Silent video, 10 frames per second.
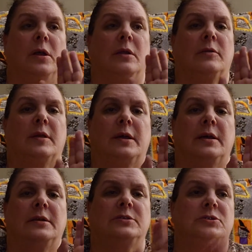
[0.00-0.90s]

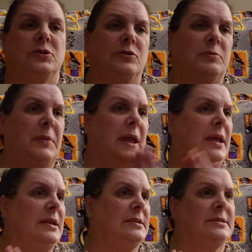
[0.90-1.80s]
the
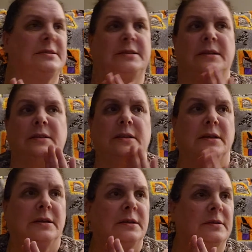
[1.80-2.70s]
toothpaste and
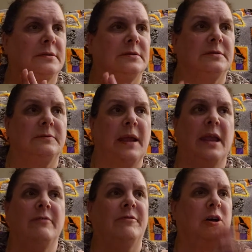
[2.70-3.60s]
the
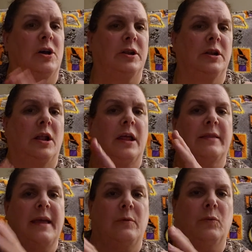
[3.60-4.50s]
Avon and all like
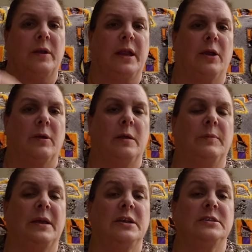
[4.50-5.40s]
that in one area,
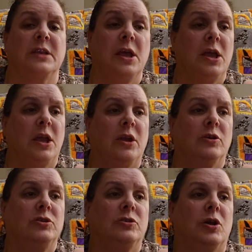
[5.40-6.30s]
because here
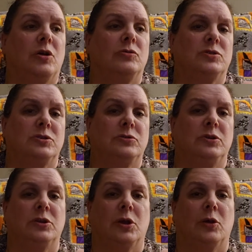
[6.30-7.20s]
you go
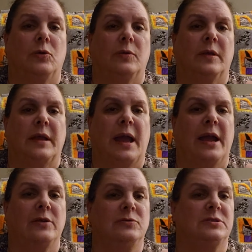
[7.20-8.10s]
to, a
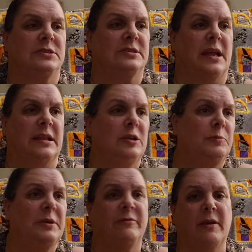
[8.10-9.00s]
guy who's just got a little
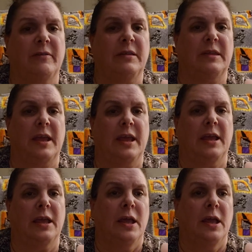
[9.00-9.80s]
bit of everything,